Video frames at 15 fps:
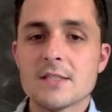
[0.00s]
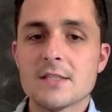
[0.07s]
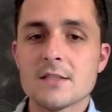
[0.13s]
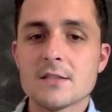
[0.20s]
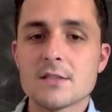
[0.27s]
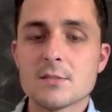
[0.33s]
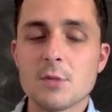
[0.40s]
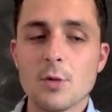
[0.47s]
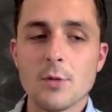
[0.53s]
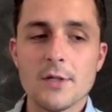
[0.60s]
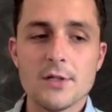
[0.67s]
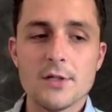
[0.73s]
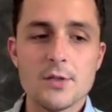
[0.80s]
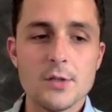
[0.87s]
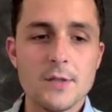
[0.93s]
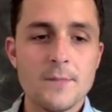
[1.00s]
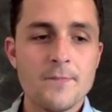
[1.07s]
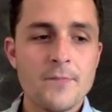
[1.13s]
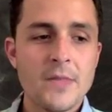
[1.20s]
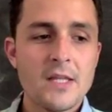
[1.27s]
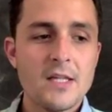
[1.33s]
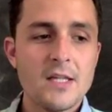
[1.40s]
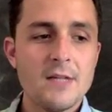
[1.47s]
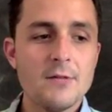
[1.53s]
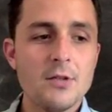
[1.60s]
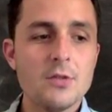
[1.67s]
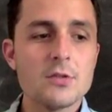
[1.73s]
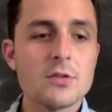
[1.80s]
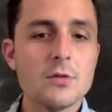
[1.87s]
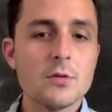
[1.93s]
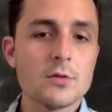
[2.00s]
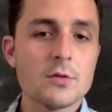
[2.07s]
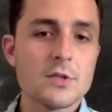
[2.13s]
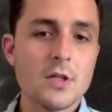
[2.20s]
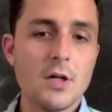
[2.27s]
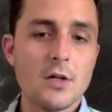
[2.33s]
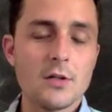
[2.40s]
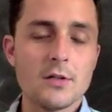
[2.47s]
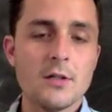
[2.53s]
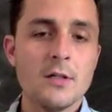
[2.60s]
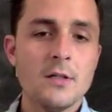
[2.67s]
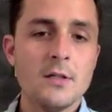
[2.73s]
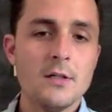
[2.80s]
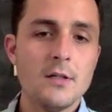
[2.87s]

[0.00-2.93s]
this is a smart way to do it. If you use Google Scholar,